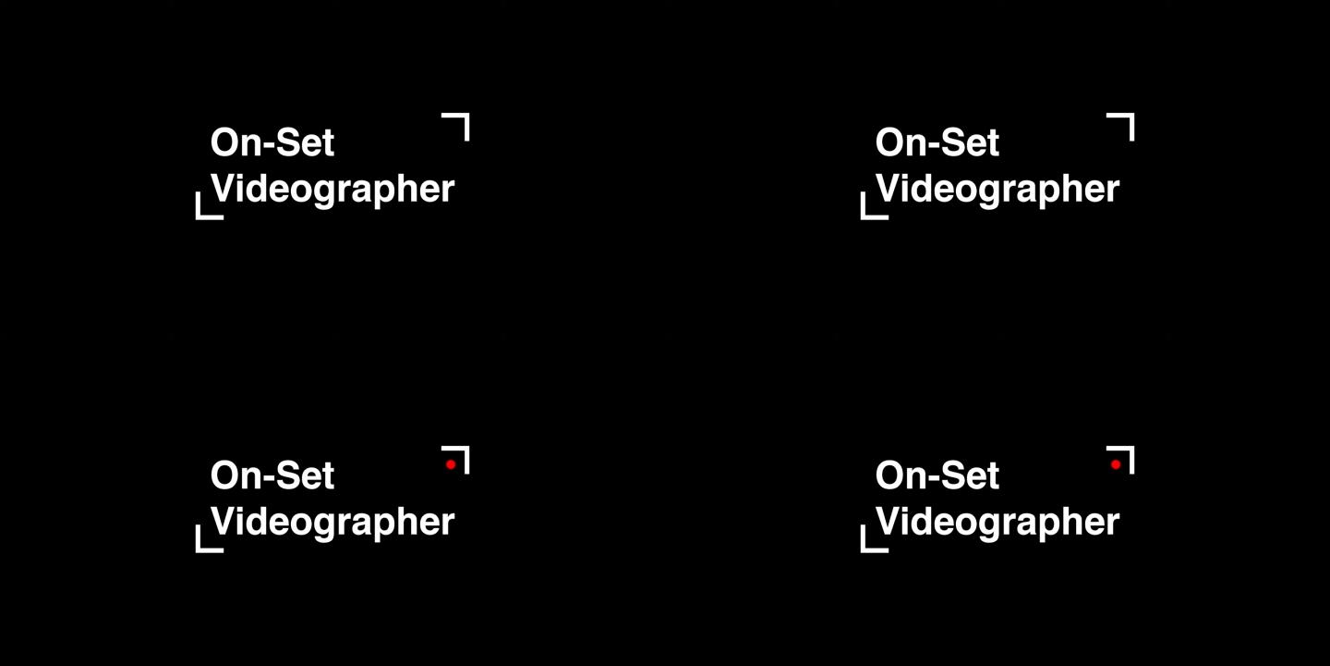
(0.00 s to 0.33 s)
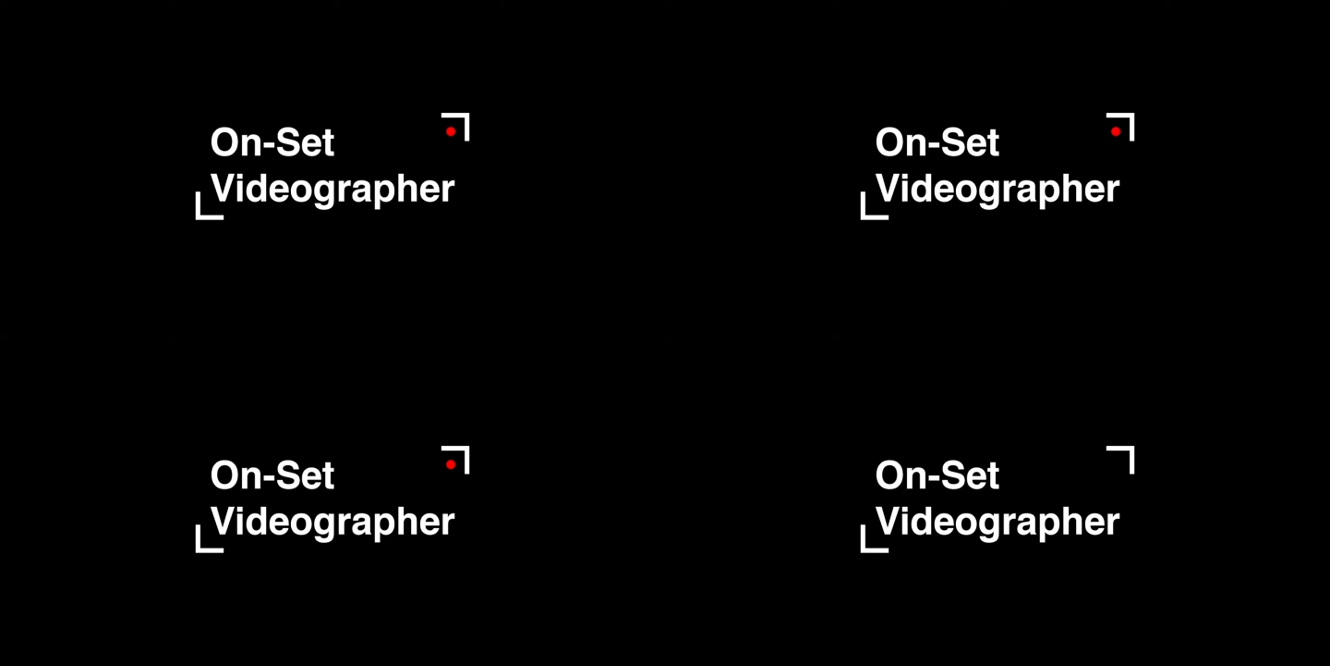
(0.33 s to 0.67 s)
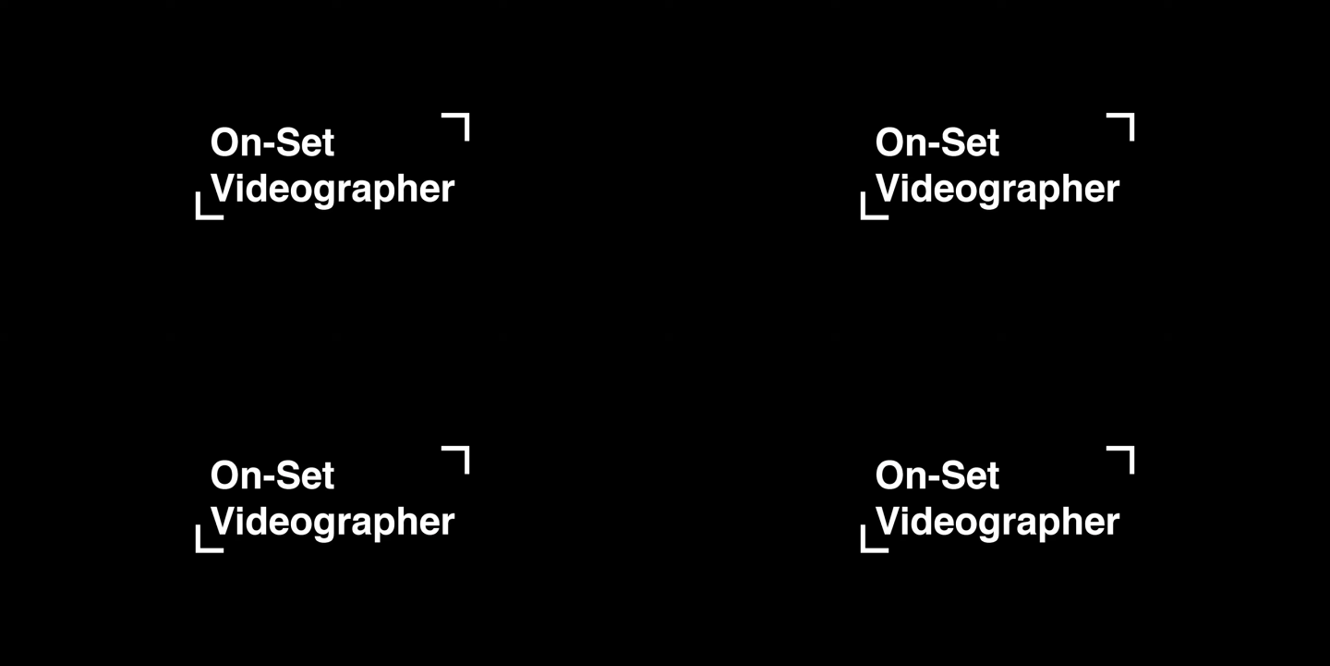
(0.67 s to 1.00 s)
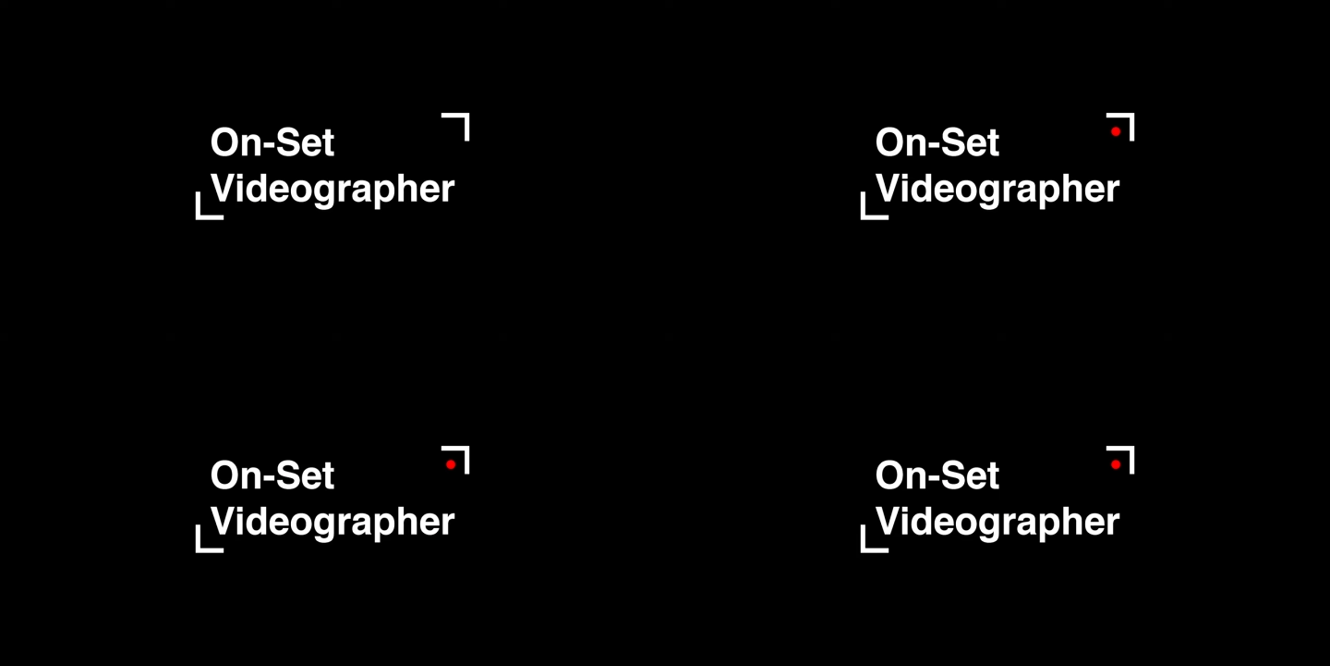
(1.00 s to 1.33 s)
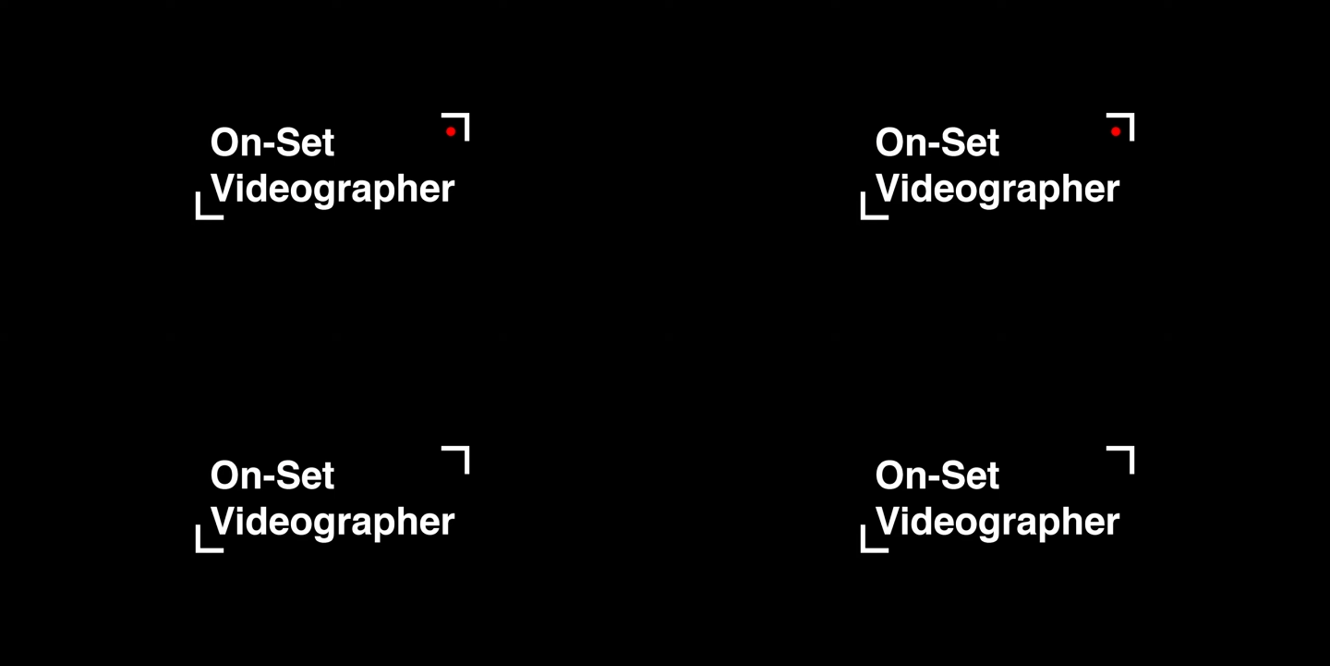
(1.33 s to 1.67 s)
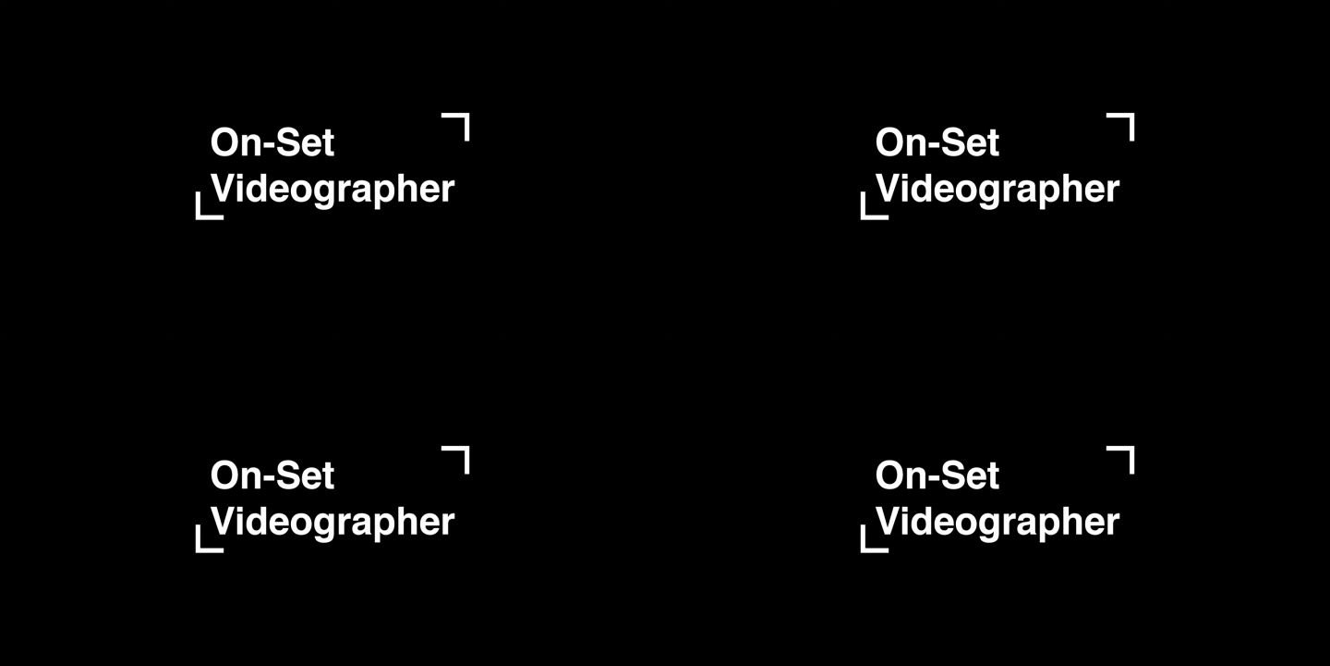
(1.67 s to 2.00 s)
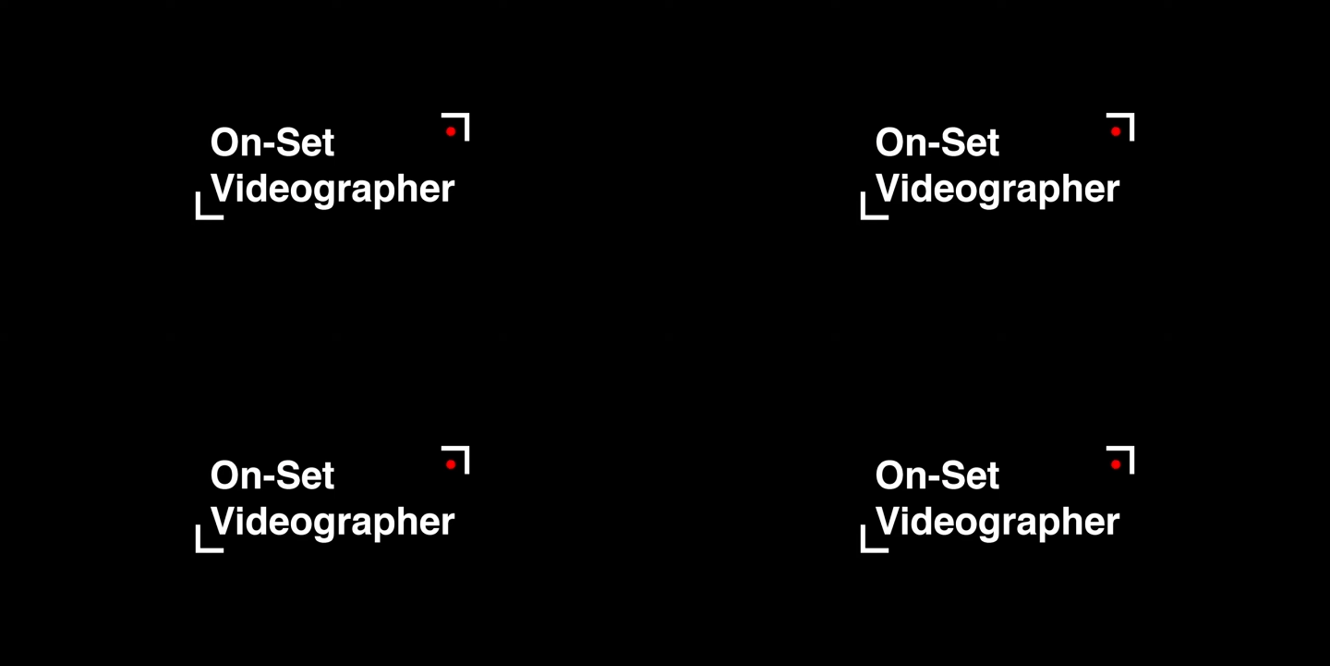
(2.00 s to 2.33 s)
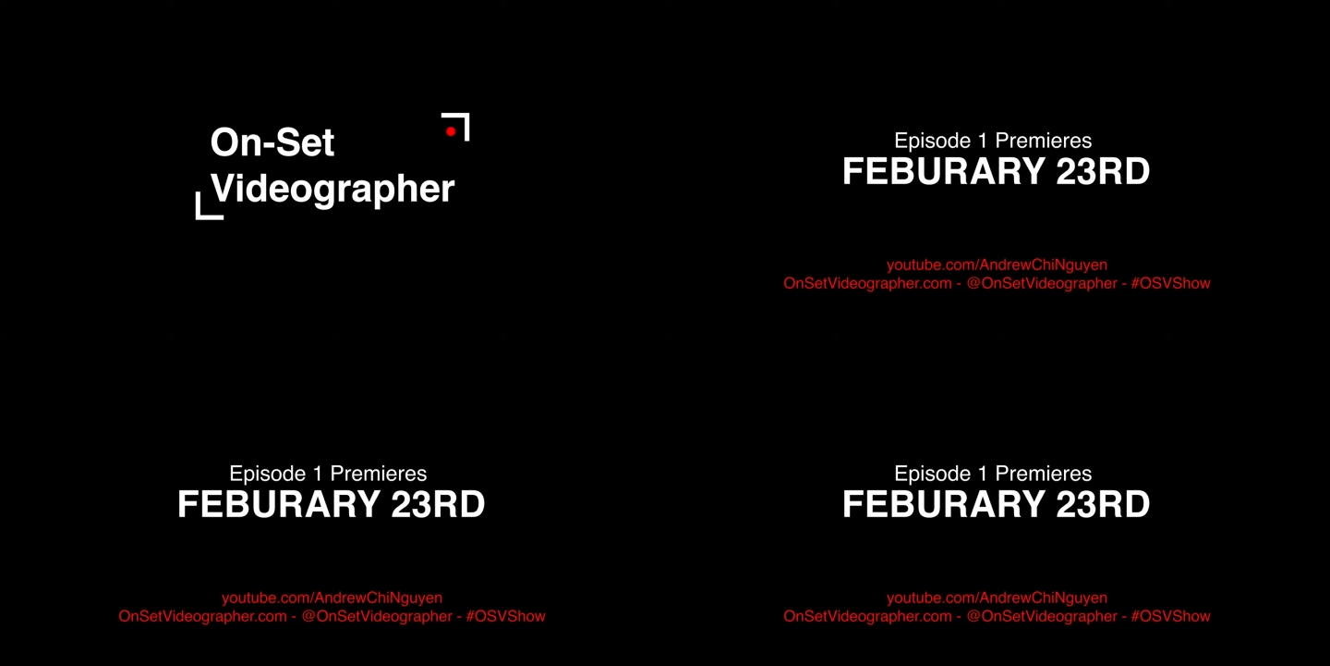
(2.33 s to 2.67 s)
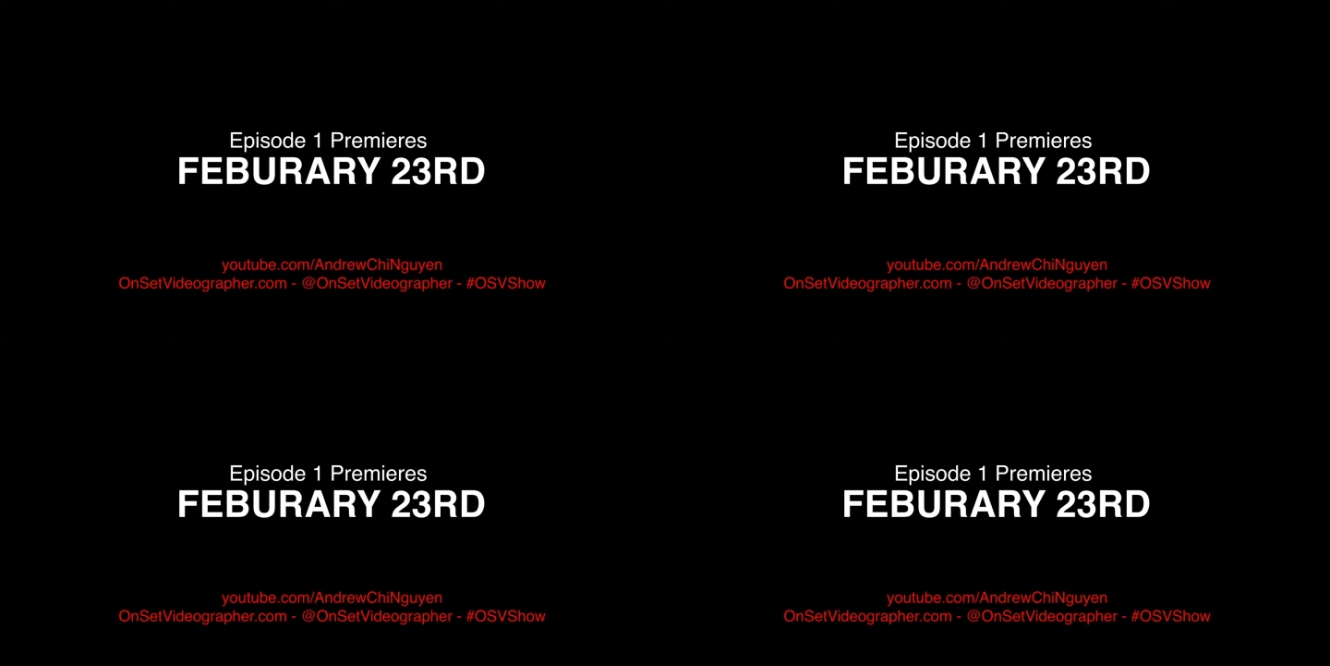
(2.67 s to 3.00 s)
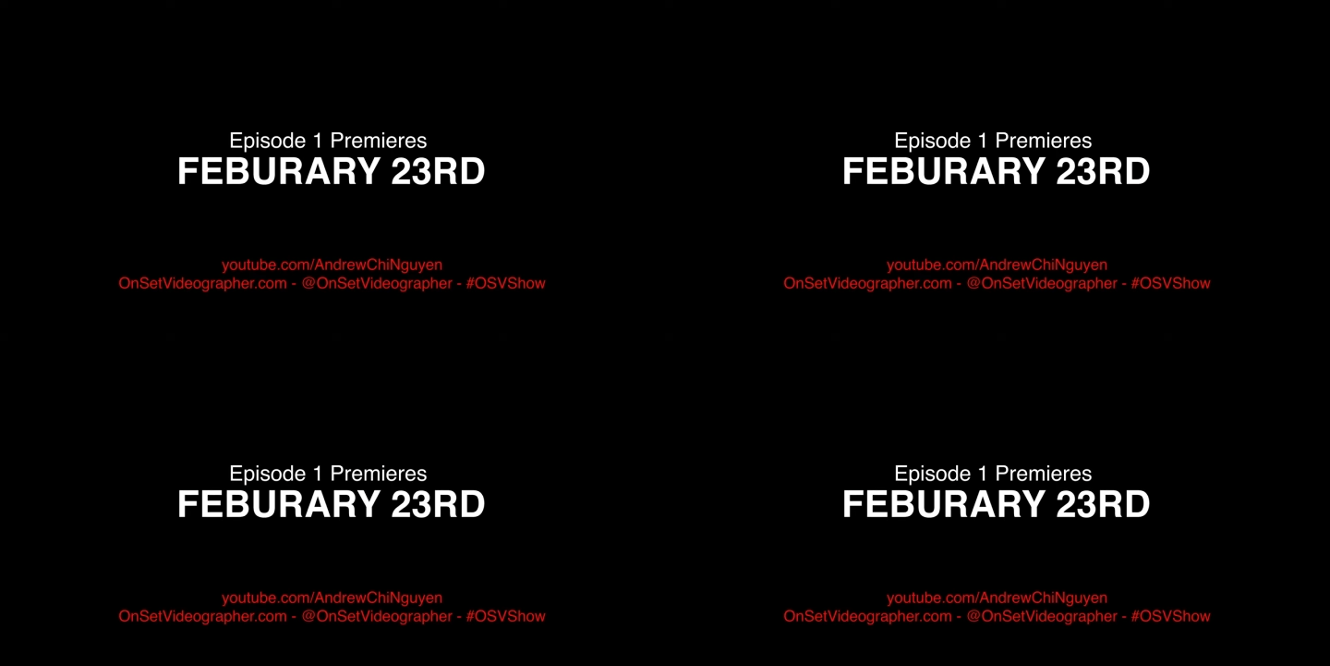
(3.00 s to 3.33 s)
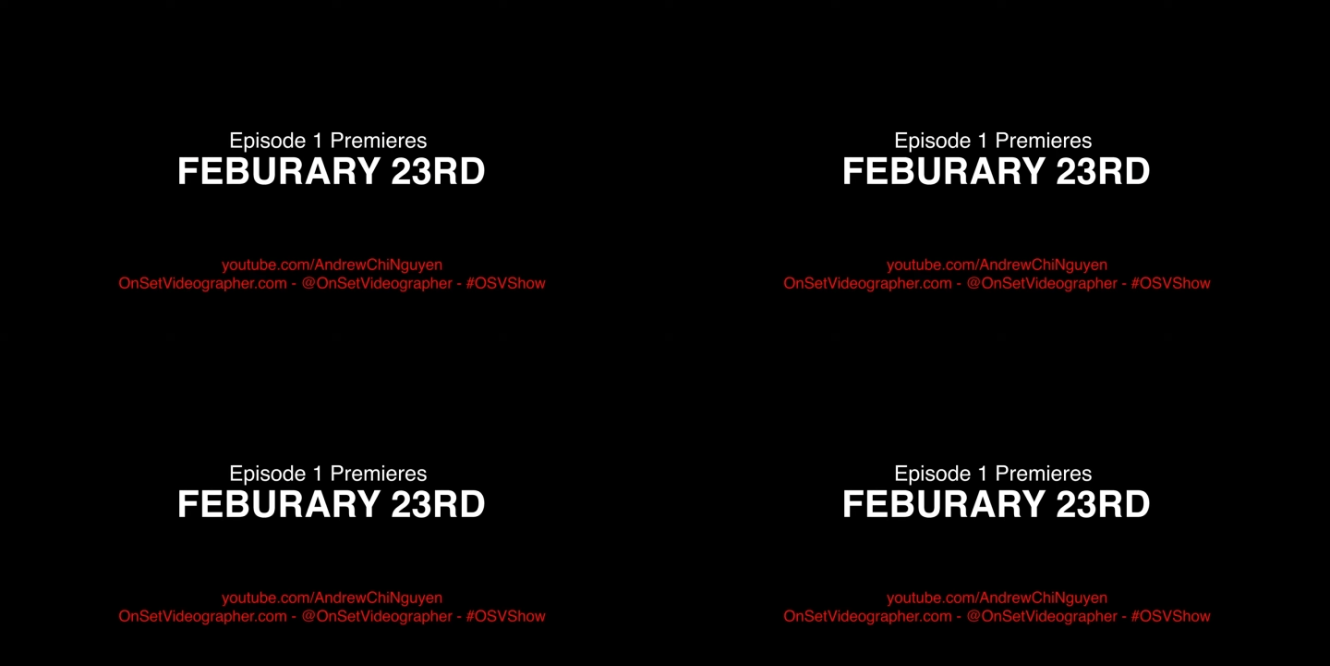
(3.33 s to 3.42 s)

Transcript: (no speaker visible)